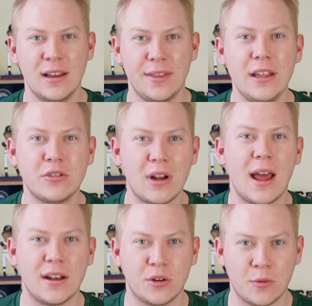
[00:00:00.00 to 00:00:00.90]
Things are
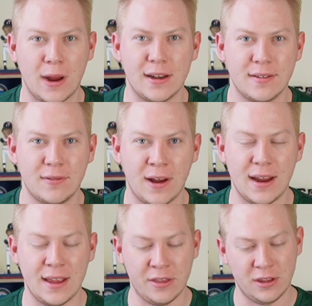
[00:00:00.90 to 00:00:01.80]
not great,
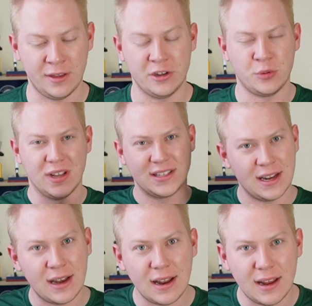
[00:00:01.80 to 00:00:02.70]
right, in the, in the Twins.
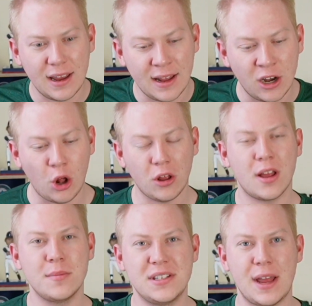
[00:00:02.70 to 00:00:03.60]
And and it all
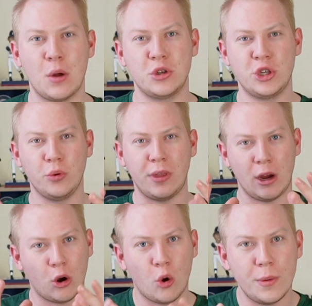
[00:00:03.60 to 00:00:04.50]
comes down to they
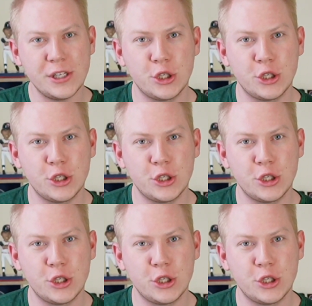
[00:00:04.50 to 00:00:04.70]
are always